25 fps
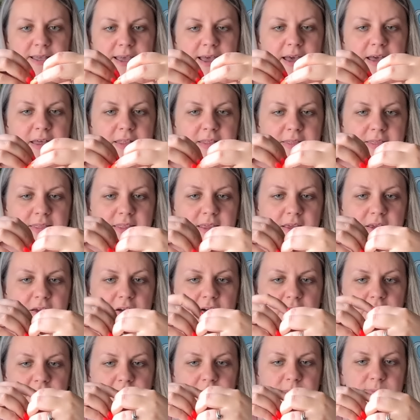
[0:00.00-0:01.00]
and they
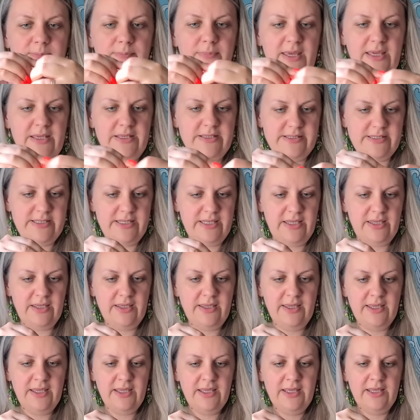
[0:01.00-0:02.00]
are amazing.
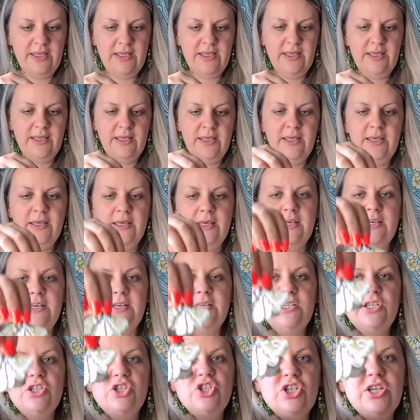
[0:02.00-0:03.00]

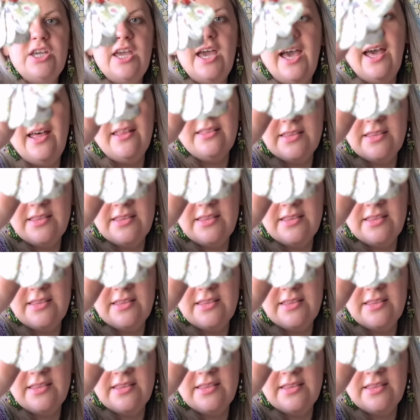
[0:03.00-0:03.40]
She had